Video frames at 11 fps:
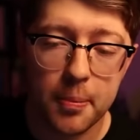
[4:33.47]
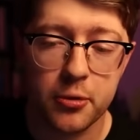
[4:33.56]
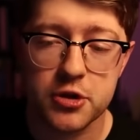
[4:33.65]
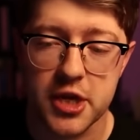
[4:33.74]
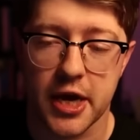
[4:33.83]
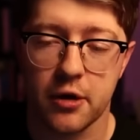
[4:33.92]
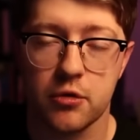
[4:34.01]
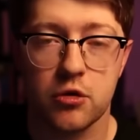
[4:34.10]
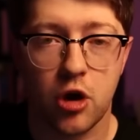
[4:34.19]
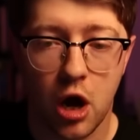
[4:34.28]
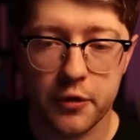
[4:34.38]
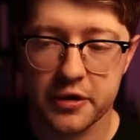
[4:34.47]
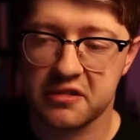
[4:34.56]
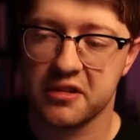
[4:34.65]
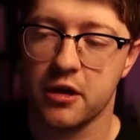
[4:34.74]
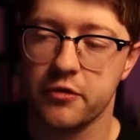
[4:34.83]
up or down call
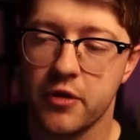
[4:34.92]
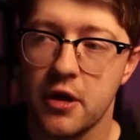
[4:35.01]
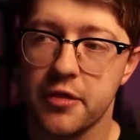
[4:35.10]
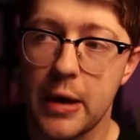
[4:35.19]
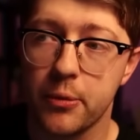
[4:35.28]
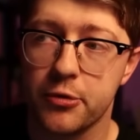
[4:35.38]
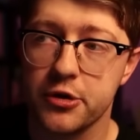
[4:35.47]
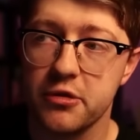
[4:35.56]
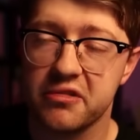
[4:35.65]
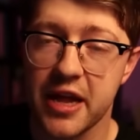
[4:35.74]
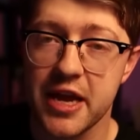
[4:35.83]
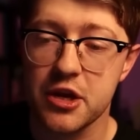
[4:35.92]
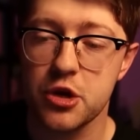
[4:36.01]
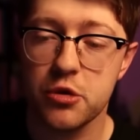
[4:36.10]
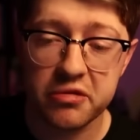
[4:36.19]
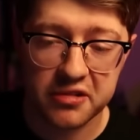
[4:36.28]
itself, that will produce a
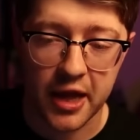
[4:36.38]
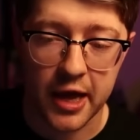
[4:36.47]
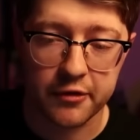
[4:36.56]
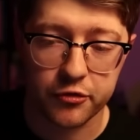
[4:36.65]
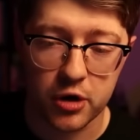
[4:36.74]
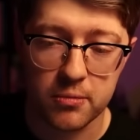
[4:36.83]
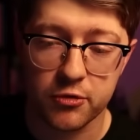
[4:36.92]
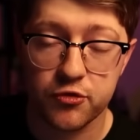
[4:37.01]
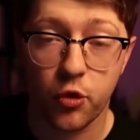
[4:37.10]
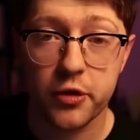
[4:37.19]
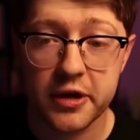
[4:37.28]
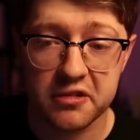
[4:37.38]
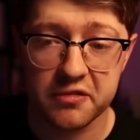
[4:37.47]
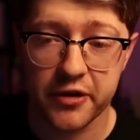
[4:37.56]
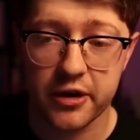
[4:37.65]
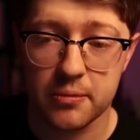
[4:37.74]
new stack frame for
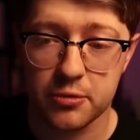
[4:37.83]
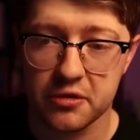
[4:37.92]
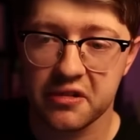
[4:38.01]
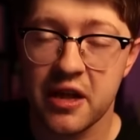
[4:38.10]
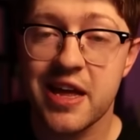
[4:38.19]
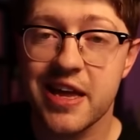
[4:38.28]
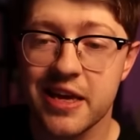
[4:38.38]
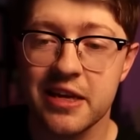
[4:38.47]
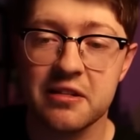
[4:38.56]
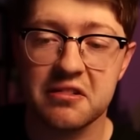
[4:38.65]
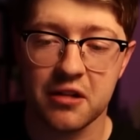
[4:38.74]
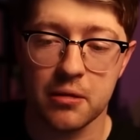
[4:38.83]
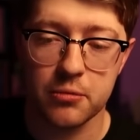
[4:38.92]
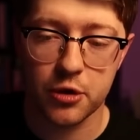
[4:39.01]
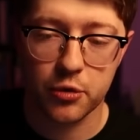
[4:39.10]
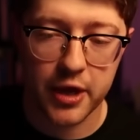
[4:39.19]
its variables in
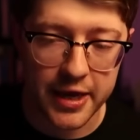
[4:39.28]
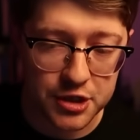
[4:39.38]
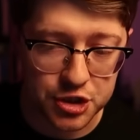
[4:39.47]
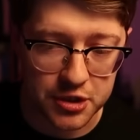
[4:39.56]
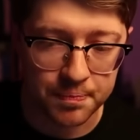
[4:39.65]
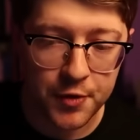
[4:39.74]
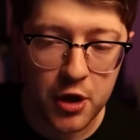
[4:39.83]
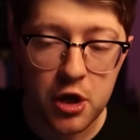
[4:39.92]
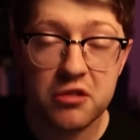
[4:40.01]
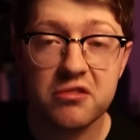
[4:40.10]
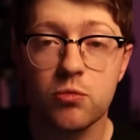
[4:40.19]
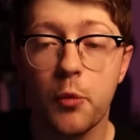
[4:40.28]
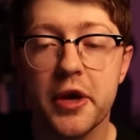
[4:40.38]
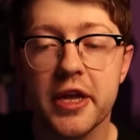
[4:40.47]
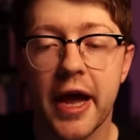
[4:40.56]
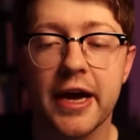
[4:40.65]
some location. So what
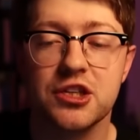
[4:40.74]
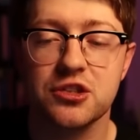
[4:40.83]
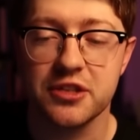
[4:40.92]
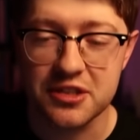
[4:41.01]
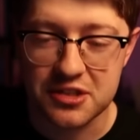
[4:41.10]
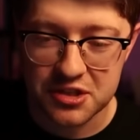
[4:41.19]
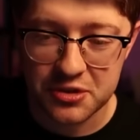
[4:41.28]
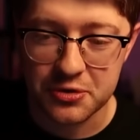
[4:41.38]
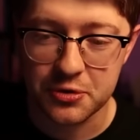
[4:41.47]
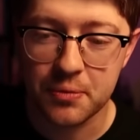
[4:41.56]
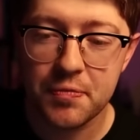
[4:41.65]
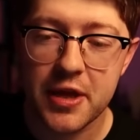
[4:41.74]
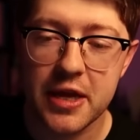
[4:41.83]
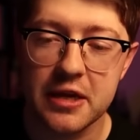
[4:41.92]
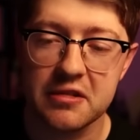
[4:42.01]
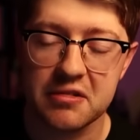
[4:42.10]
we can actually do
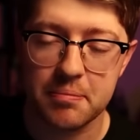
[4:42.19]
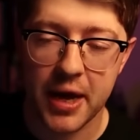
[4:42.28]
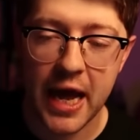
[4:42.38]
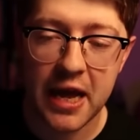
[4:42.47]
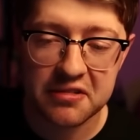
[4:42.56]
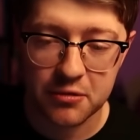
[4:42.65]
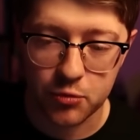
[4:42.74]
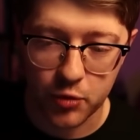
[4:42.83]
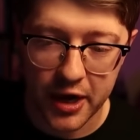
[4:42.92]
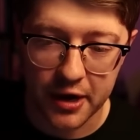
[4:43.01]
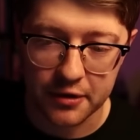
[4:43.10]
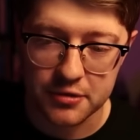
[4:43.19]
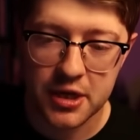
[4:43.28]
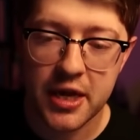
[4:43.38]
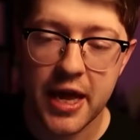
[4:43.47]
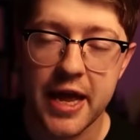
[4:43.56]
is pass
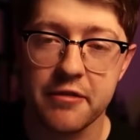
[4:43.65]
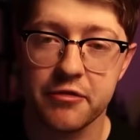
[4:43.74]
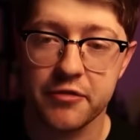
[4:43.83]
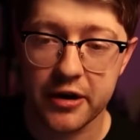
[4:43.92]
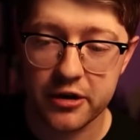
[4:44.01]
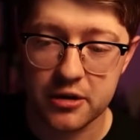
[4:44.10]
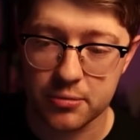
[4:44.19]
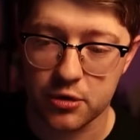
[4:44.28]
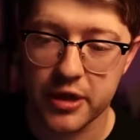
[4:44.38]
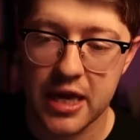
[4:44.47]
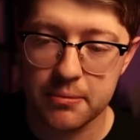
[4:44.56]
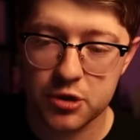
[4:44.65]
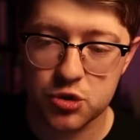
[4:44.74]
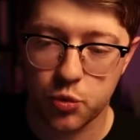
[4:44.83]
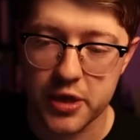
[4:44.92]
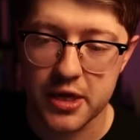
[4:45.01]
around a variable in
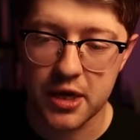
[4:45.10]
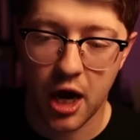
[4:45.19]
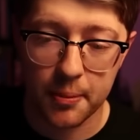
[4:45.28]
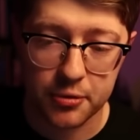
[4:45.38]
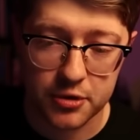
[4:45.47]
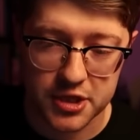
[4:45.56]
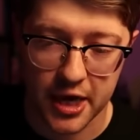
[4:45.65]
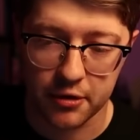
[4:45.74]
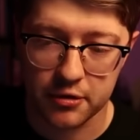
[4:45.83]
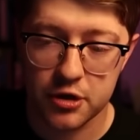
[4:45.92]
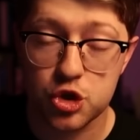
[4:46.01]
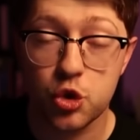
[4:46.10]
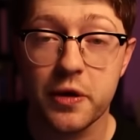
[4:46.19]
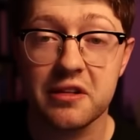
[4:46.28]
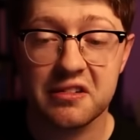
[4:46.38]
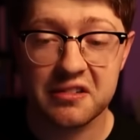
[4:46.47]
between up or down
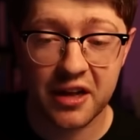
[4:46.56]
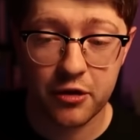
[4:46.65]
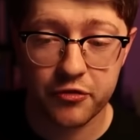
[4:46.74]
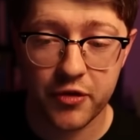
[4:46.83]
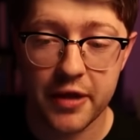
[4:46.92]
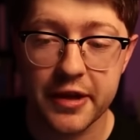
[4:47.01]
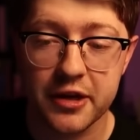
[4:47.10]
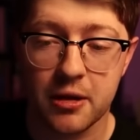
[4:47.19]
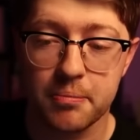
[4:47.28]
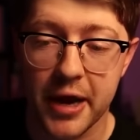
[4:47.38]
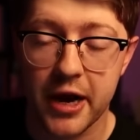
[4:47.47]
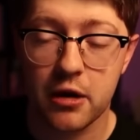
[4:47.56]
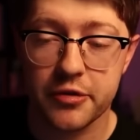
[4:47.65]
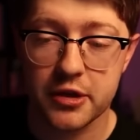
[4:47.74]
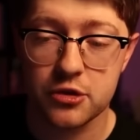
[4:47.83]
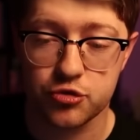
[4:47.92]
to itself and then compare
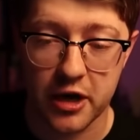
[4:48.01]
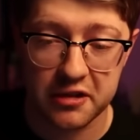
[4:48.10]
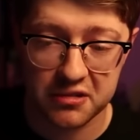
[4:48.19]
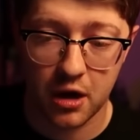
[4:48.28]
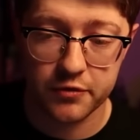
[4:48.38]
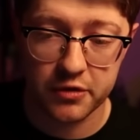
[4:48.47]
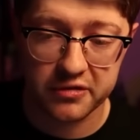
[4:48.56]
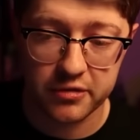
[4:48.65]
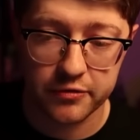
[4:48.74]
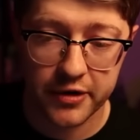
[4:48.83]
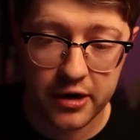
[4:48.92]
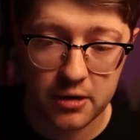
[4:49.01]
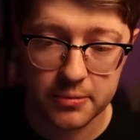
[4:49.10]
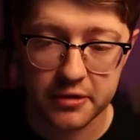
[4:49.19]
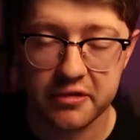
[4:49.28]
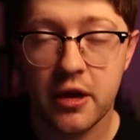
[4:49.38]
the address of those two
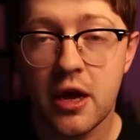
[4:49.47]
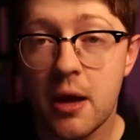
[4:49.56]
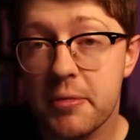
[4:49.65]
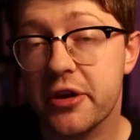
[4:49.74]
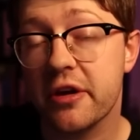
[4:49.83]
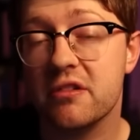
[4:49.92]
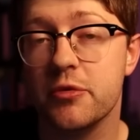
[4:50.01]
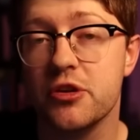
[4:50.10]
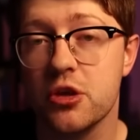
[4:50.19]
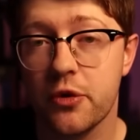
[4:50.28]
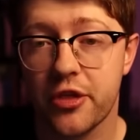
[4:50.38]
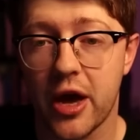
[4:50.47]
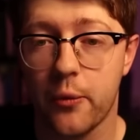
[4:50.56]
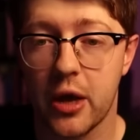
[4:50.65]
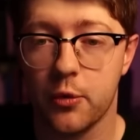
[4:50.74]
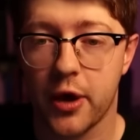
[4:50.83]
variables. Because we do it
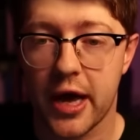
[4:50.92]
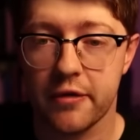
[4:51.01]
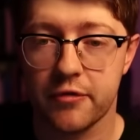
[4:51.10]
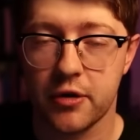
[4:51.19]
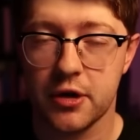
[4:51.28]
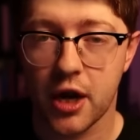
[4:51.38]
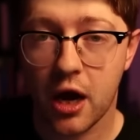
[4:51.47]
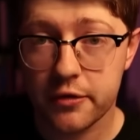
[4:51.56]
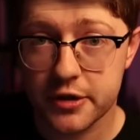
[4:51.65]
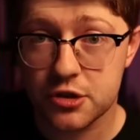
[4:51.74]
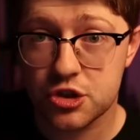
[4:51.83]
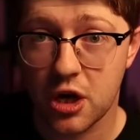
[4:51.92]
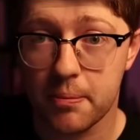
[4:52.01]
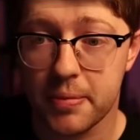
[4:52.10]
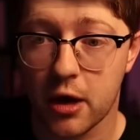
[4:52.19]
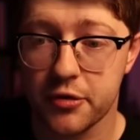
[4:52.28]
that way, we'll have knowledge
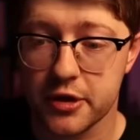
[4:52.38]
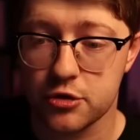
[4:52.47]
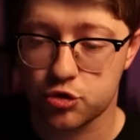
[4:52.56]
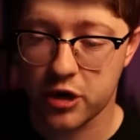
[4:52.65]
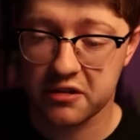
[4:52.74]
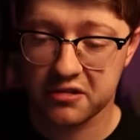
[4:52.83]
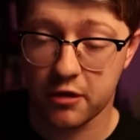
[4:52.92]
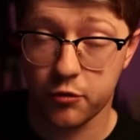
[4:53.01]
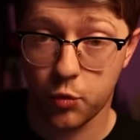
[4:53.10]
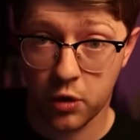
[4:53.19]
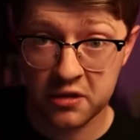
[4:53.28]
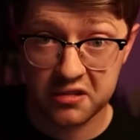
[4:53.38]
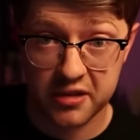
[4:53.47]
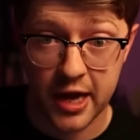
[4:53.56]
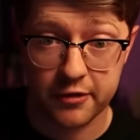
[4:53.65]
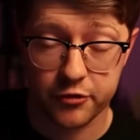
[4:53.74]
about the address of one
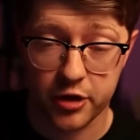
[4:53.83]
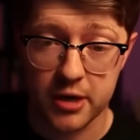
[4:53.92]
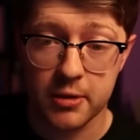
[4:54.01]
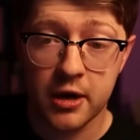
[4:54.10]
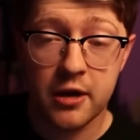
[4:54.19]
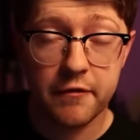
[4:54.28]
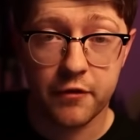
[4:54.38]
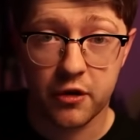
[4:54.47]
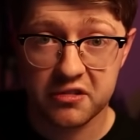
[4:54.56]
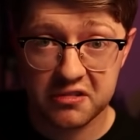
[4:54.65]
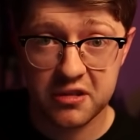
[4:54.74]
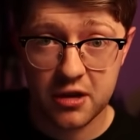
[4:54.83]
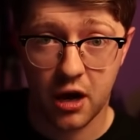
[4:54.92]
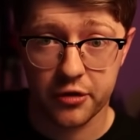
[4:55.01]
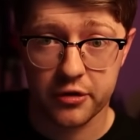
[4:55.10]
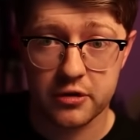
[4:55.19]
stack frame versus the
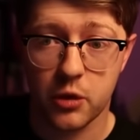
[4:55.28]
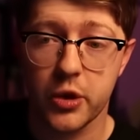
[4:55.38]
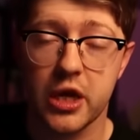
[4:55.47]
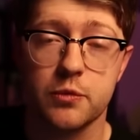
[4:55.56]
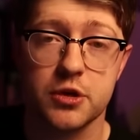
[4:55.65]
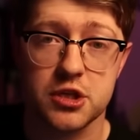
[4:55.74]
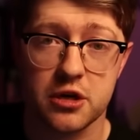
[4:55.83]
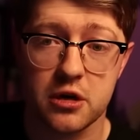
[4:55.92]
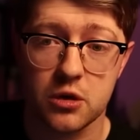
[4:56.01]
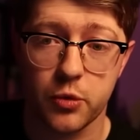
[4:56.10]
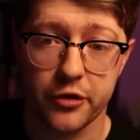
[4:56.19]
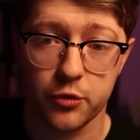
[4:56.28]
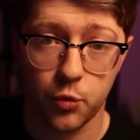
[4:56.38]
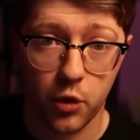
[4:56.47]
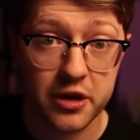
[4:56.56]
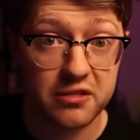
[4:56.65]
other, and we can return whether
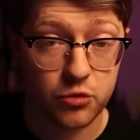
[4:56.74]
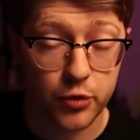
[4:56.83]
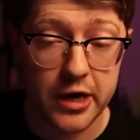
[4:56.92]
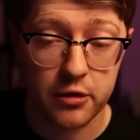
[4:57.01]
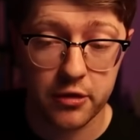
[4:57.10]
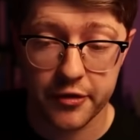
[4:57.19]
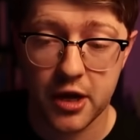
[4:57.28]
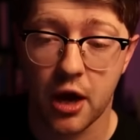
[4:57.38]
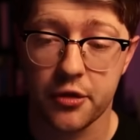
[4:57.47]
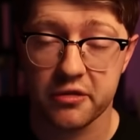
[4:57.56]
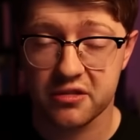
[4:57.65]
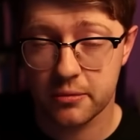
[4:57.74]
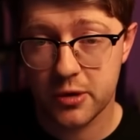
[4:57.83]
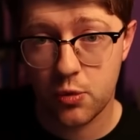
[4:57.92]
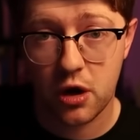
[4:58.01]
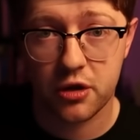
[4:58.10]
one is greater than the other. So
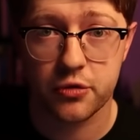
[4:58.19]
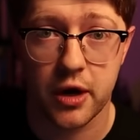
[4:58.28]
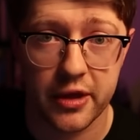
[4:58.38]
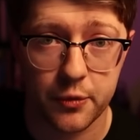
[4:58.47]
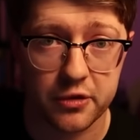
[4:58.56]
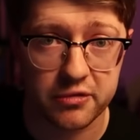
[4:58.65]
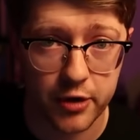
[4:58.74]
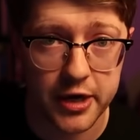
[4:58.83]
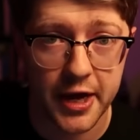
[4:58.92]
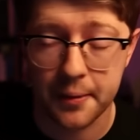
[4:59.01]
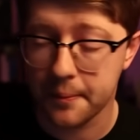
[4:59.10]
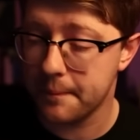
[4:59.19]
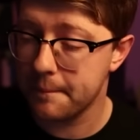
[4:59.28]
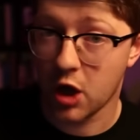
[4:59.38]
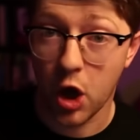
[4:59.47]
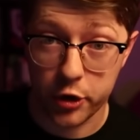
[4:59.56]
let me walk through how that works right now.
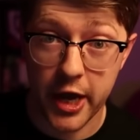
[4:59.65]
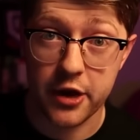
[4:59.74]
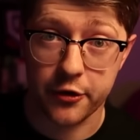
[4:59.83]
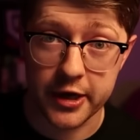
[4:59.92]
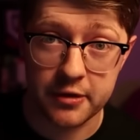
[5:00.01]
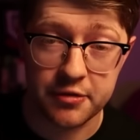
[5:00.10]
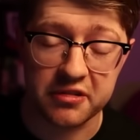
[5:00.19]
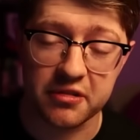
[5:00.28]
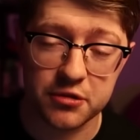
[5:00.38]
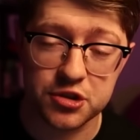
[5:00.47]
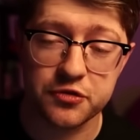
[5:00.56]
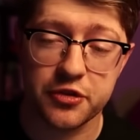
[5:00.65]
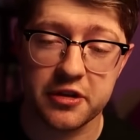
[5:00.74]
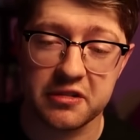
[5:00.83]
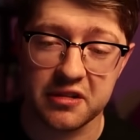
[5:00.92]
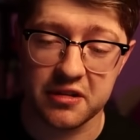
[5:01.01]
Okay, you ready? The solution for
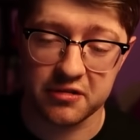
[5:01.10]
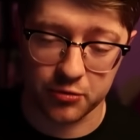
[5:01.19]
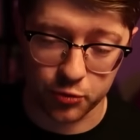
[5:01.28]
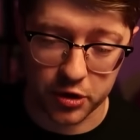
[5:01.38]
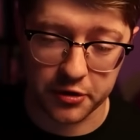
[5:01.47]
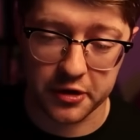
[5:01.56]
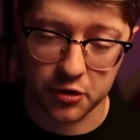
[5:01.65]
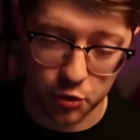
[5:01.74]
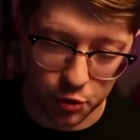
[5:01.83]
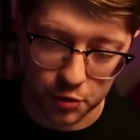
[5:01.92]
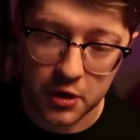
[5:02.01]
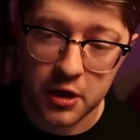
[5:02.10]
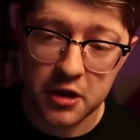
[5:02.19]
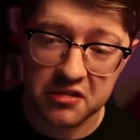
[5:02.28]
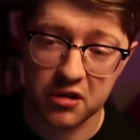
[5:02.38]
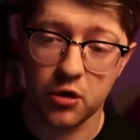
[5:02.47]
this is really cool.
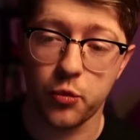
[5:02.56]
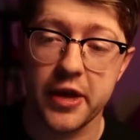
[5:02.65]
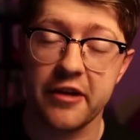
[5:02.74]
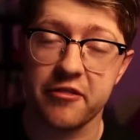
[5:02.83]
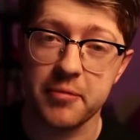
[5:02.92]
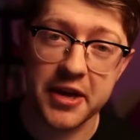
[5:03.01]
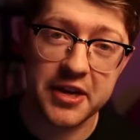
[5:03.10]
So we have